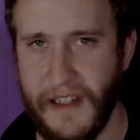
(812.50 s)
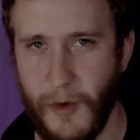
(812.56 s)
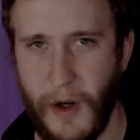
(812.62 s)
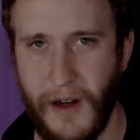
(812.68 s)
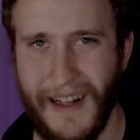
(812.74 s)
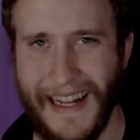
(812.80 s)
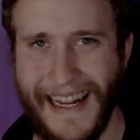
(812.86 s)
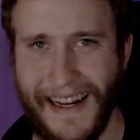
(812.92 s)
you
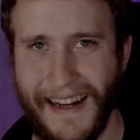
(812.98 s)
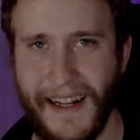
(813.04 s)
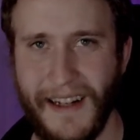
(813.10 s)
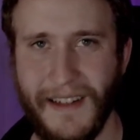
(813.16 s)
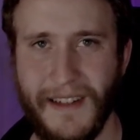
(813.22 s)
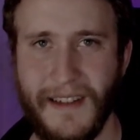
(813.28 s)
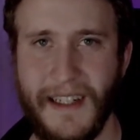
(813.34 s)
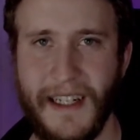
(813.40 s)
all hanging
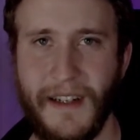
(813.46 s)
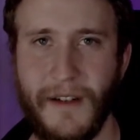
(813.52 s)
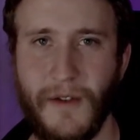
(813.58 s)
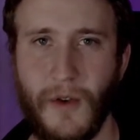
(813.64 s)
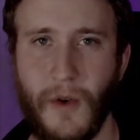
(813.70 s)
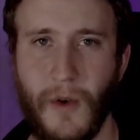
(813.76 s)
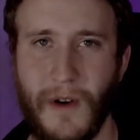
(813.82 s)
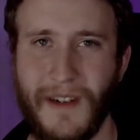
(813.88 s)
out to the end, of
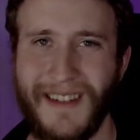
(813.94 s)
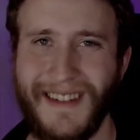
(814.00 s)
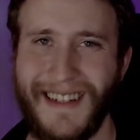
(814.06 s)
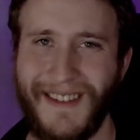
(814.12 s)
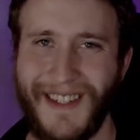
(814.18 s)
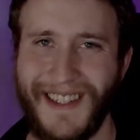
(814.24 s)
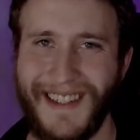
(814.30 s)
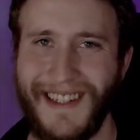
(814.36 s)
course.
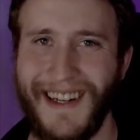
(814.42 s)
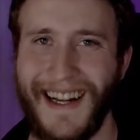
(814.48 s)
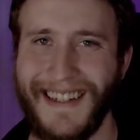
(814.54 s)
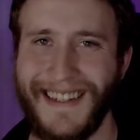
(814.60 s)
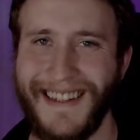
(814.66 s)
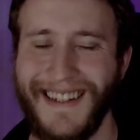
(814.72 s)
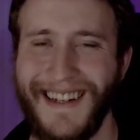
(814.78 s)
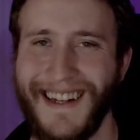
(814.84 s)
I'll see you
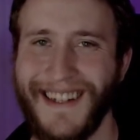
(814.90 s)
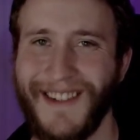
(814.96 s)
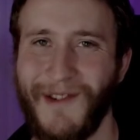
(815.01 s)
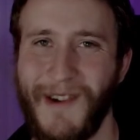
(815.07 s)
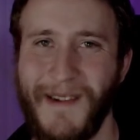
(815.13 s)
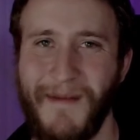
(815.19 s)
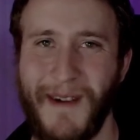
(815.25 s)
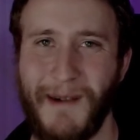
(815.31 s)
guys in the next
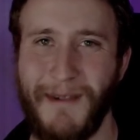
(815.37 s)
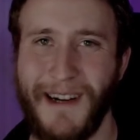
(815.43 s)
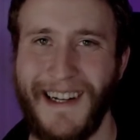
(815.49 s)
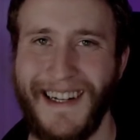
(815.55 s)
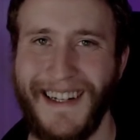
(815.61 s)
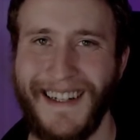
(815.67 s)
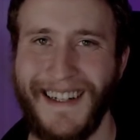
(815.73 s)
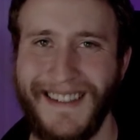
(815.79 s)
one.
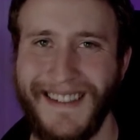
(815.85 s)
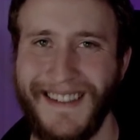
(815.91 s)
Bye-bye.